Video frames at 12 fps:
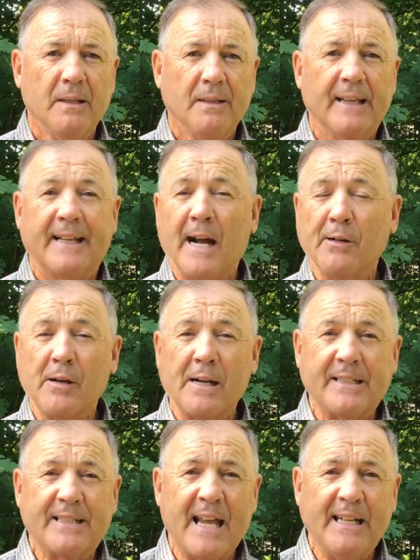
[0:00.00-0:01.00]
They cut out
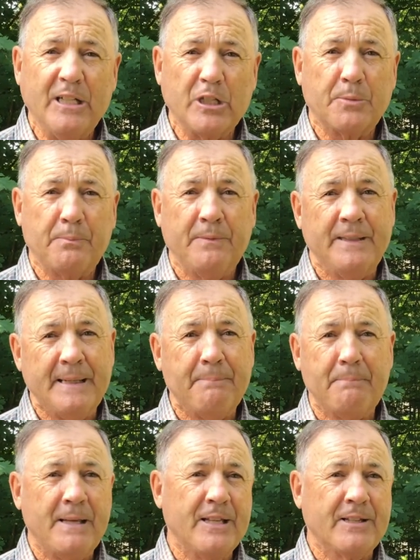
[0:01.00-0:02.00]
a ten inch deep
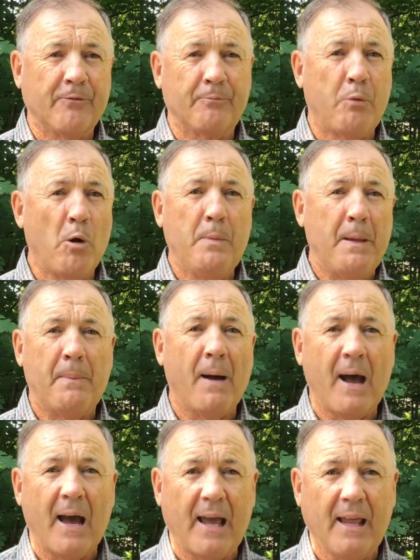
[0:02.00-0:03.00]
piece of poopy
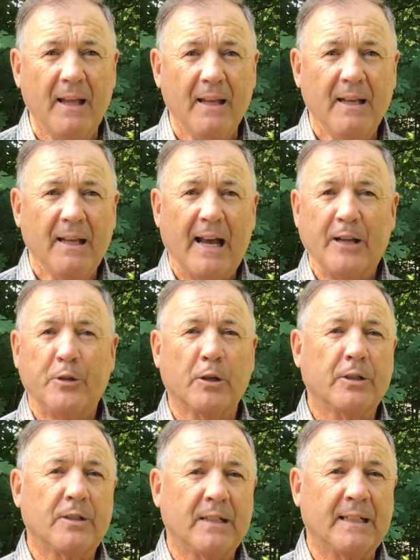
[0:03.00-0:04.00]
pie and took
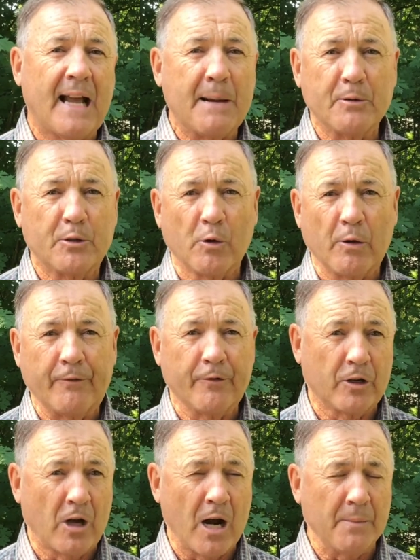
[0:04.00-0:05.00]
it to the laboratory for
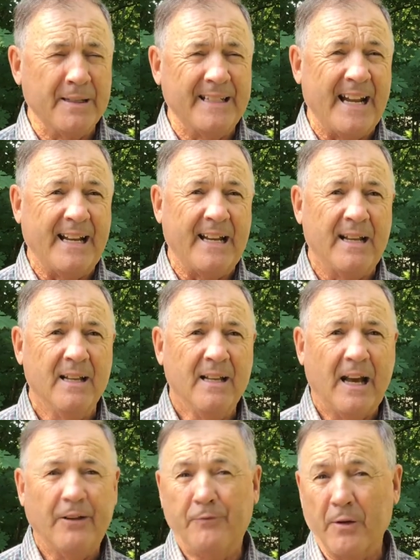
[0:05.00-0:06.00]
carbon dating
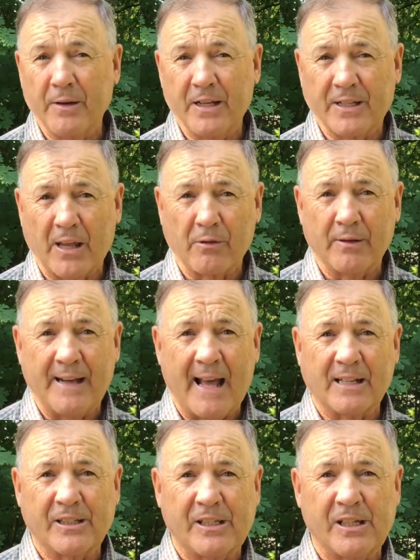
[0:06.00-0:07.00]
and various other
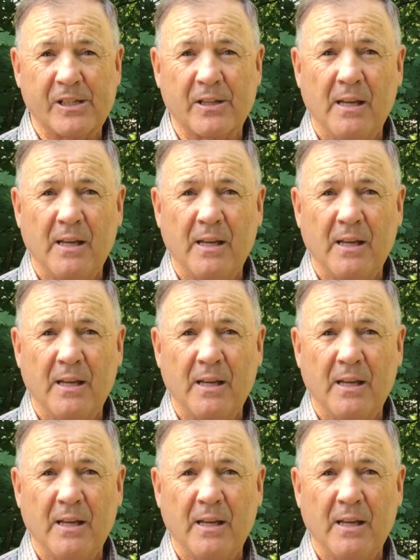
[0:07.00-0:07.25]
analyses,